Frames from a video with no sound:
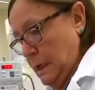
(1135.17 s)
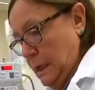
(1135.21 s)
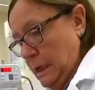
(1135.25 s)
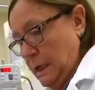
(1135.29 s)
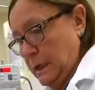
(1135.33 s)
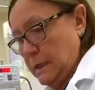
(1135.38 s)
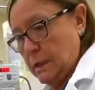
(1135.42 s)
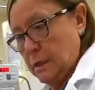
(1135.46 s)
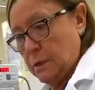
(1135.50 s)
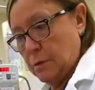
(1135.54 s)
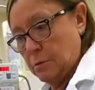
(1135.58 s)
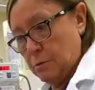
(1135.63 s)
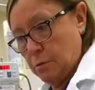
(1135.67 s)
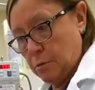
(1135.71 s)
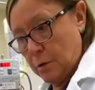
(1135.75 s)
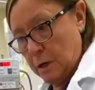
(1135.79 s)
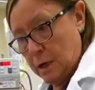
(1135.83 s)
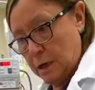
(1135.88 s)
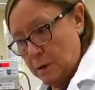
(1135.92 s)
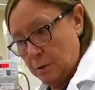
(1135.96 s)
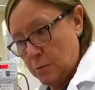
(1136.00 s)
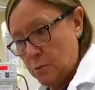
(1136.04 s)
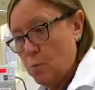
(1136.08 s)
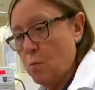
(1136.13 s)
And then
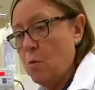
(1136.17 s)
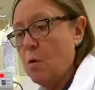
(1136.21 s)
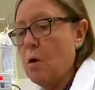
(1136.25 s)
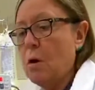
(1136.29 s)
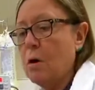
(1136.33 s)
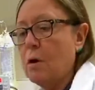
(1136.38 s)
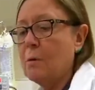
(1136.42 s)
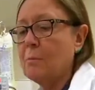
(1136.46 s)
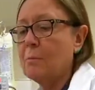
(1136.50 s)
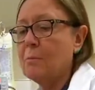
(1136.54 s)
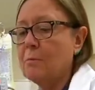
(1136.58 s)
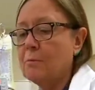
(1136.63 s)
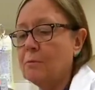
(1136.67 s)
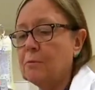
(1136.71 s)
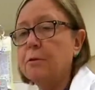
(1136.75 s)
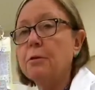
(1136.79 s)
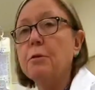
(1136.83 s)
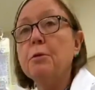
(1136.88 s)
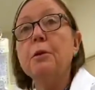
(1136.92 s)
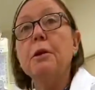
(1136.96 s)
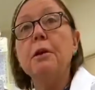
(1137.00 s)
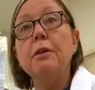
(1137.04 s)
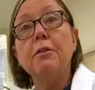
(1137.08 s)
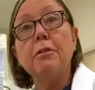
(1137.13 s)
run warm
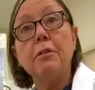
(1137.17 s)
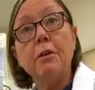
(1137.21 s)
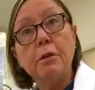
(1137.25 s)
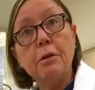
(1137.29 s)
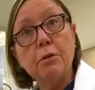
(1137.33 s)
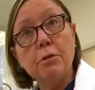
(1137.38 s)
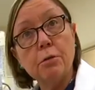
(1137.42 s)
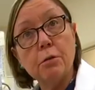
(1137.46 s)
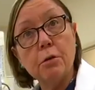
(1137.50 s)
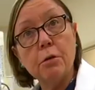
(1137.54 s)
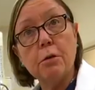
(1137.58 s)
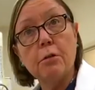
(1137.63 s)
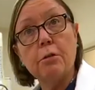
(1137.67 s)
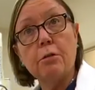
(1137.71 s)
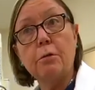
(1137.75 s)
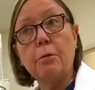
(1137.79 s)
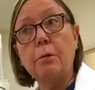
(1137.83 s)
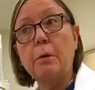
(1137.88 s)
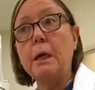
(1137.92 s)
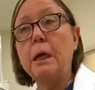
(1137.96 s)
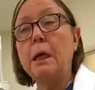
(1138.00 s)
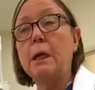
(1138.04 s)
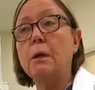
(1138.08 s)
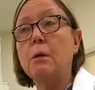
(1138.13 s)
fluids into her
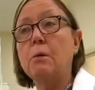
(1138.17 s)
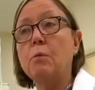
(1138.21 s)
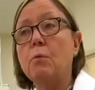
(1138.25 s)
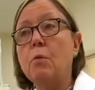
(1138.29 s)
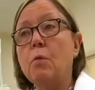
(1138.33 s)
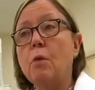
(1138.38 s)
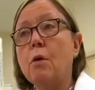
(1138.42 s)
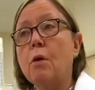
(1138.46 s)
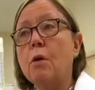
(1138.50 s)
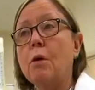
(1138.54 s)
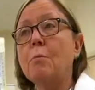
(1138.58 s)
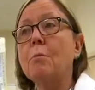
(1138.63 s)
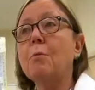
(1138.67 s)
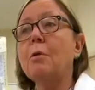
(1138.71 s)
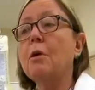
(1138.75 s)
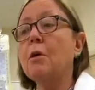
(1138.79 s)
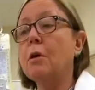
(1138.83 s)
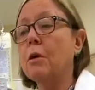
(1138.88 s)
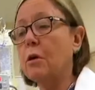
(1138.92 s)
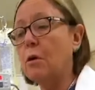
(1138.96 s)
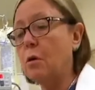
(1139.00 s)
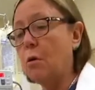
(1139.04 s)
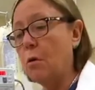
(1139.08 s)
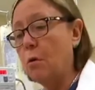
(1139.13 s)
so we can warm
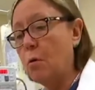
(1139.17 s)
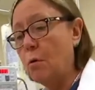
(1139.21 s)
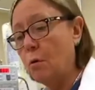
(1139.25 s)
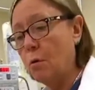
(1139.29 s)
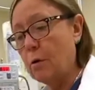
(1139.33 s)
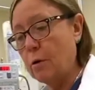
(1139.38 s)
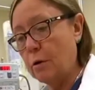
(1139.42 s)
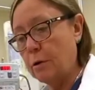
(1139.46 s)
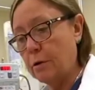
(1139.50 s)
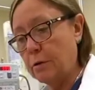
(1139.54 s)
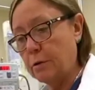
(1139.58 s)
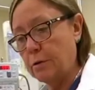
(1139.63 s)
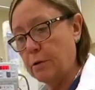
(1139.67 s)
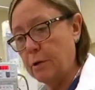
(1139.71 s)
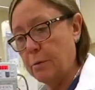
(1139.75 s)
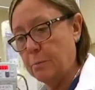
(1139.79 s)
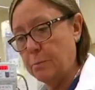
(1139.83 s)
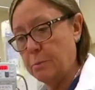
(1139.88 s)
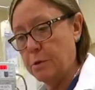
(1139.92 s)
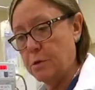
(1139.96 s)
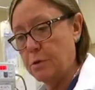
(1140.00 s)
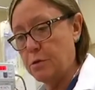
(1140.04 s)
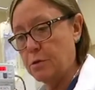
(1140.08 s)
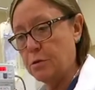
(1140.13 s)
her core
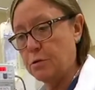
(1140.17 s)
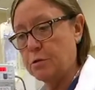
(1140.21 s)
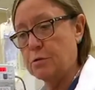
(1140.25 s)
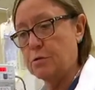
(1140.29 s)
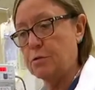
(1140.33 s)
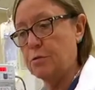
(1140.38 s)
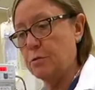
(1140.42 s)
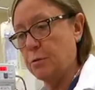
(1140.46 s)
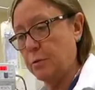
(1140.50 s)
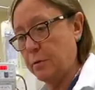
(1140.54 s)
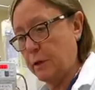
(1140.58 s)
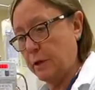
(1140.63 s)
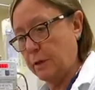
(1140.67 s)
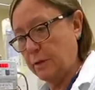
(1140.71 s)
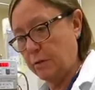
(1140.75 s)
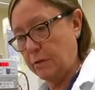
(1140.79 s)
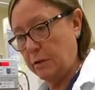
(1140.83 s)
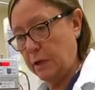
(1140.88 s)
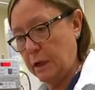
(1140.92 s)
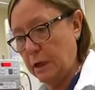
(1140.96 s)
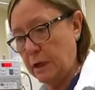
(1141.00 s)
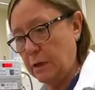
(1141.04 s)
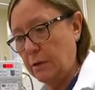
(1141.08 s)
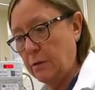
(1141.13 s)
temperature too. That's
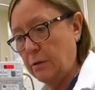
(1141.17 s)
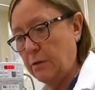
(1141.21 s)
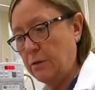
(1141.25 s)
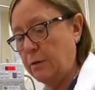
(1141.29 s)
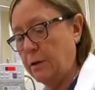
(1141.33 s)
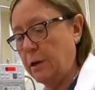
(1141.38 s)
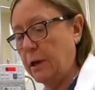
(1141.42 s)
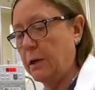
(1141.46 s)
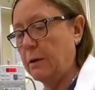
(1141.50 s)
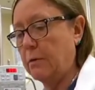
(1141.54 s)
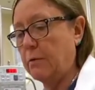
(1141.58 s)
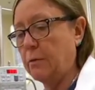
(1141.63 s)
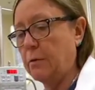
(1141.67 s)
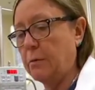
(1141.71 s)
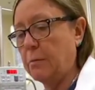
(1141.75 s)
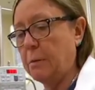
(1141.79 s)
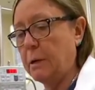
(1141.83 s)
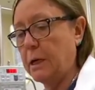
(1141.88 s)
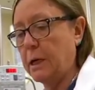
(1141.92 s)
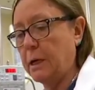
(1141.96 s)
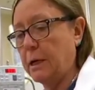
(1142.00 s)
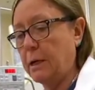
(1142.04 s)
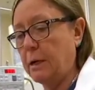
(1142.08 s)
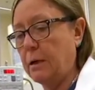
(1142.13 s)
the inside of her
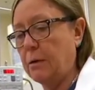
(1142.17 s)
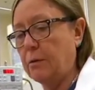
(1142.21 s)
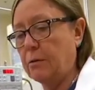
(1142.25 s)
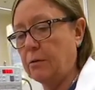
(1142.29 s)
body